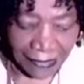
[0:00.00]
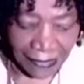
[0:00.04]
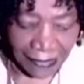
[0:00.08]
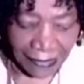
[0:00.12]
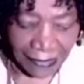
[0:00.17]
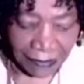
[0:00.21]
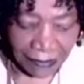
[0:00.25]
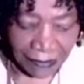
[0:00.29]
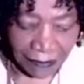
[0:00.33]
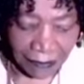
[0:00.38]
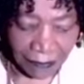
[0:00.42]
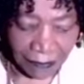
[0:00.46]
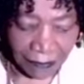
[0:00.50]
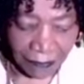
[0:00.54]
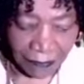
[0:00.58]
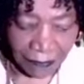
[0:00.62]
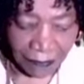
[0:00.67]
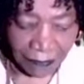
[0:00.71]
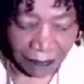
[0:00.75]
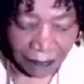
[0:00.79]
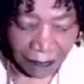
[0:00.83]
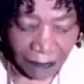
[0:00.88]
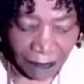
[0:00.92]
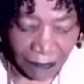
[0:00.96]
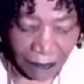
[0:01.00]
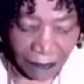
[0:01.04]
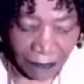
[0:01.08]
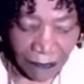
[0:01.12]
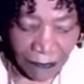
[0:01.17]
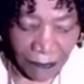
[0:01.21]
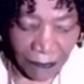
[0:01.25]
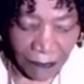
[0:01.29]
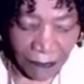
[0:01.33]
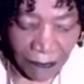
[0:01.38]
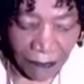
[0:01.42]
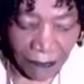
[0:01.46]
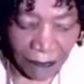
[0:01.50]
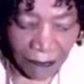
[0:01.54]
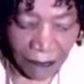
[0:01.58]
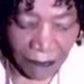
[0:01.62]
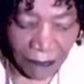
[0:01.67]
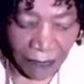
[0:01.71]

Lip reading: (silence)